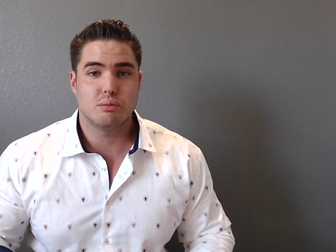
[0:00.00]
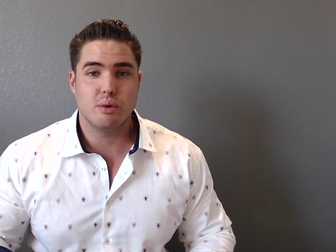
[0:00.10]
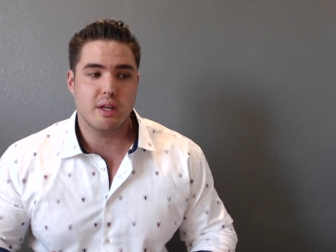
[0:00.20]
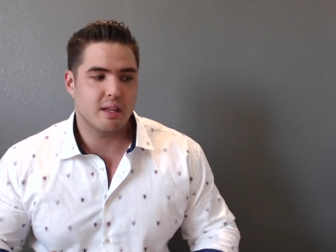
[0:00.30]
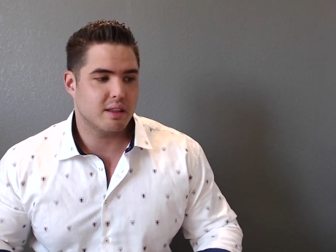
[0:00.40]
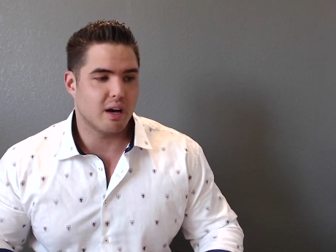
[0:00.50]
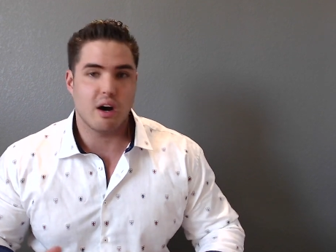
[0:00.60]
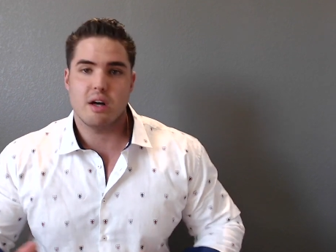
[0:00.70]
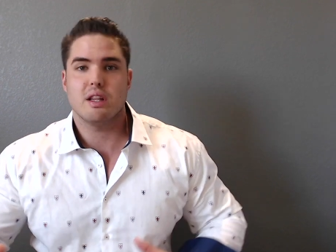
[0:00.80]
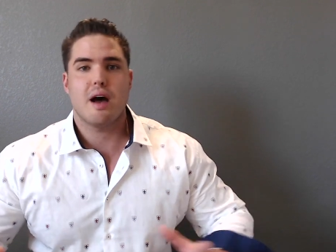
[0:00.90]
with
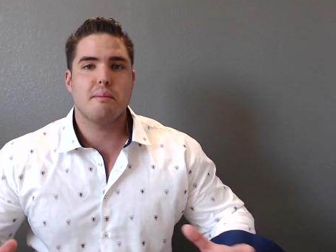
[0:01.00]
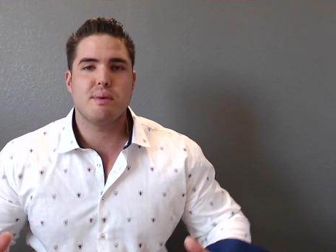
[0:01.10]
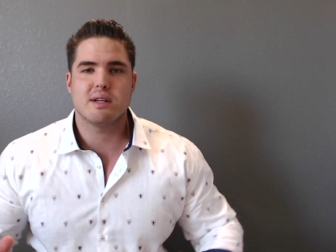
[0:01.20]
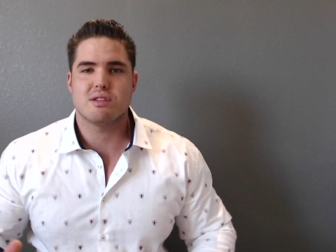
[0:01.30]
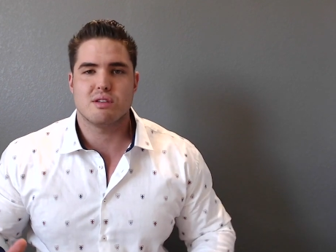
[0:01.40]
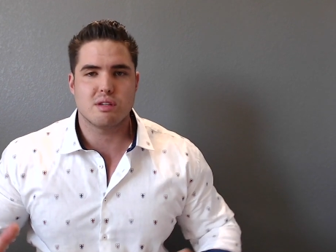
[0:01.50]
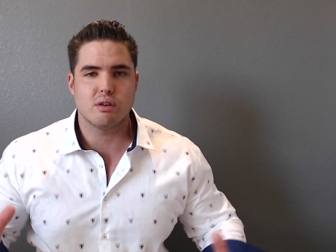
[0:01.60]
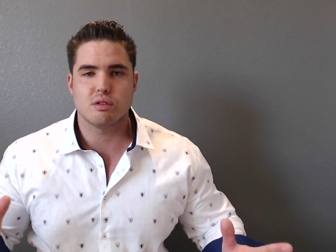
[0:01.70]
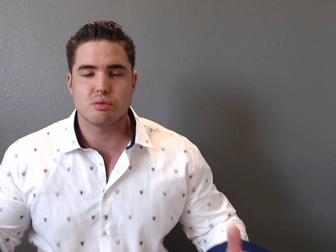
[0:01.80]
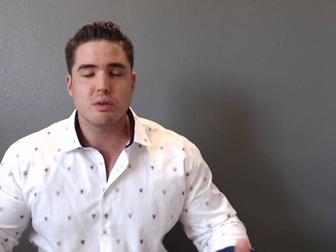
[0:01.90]
online pictures.
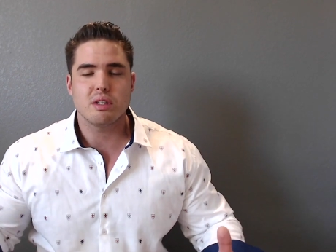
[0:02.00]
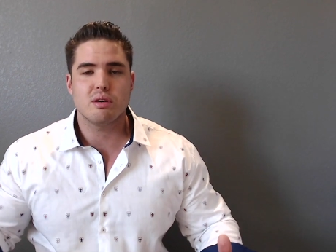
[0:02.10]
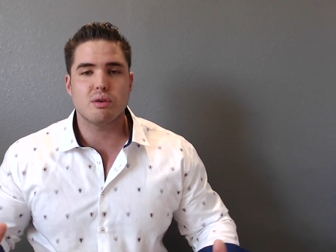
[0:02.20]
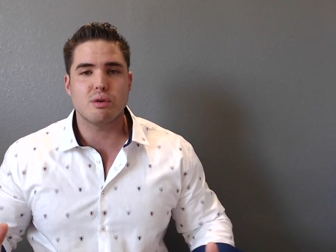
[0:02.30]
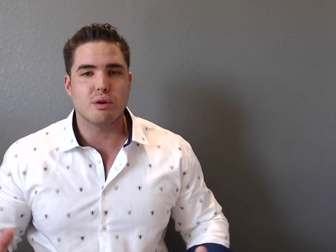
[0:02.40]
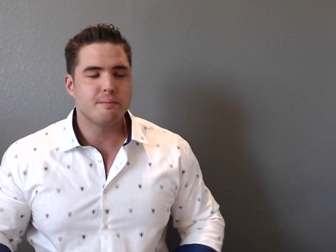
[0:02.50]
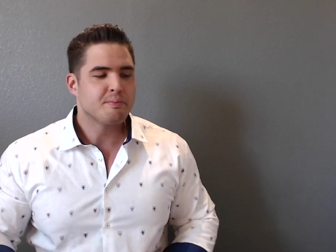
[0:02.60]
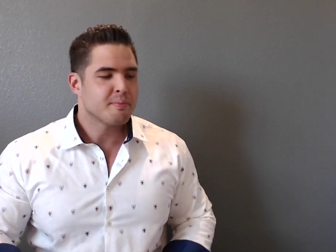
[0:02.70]
So it's really cool.